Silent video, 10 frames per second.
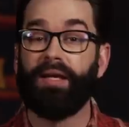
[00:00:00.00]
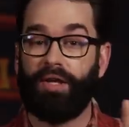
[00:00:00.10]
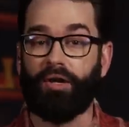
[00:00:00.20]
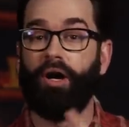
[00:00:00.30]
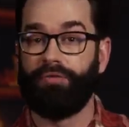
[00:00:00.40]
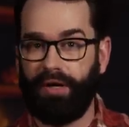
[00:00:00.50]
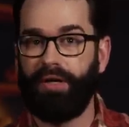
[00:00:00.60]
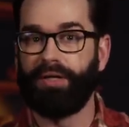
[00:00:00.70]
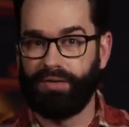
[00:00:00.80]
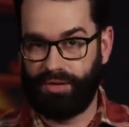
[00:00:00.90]
they're all
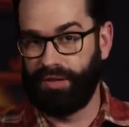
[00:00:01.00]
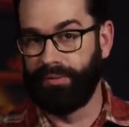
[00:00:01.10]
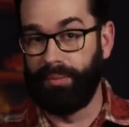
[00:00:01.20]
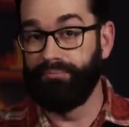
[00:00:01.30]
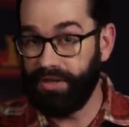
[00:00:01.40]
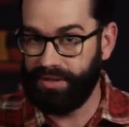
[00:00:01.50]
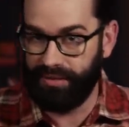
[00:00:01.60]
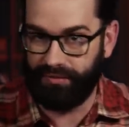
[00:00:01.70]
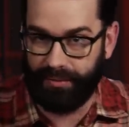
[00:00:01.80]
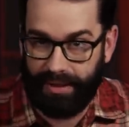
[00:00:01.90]
very concerned about
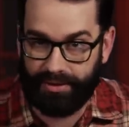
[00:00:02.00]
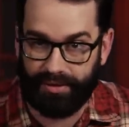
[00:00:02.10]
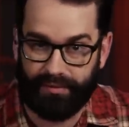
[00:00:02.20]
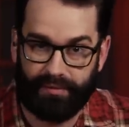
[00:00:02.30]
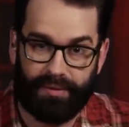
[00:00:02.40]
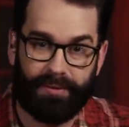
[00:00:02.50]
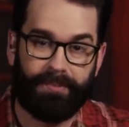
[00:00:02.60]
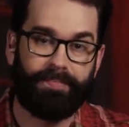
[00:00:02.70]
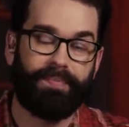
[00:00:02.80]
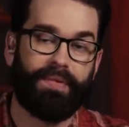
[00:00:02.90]
misinformation.
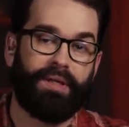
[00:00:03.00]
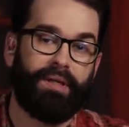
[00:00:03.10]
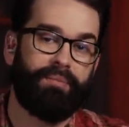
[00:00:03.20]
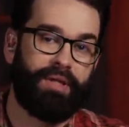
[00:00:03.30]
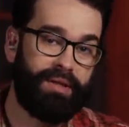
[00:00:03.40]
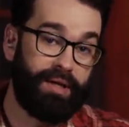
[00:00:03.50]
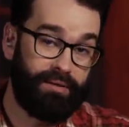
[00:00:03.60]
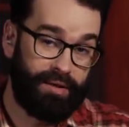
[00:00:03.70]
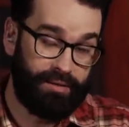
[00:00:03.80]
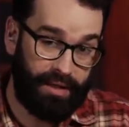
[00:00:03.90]
But then
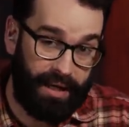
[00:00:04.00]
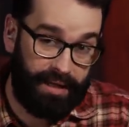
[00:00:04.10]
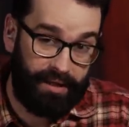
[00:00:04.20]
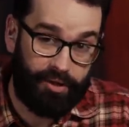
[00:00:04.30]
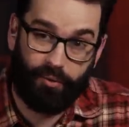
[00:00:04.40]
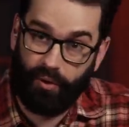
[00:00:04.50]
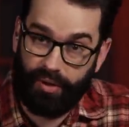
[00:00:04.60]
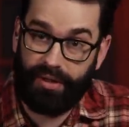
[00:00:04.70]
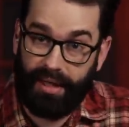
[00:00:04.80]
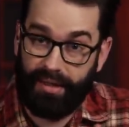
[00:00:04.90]
the, the, the highly
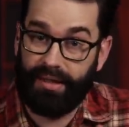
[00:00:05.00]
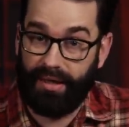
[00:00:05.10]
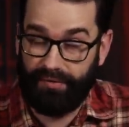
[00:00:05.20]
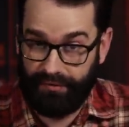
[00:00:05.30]
coordinated and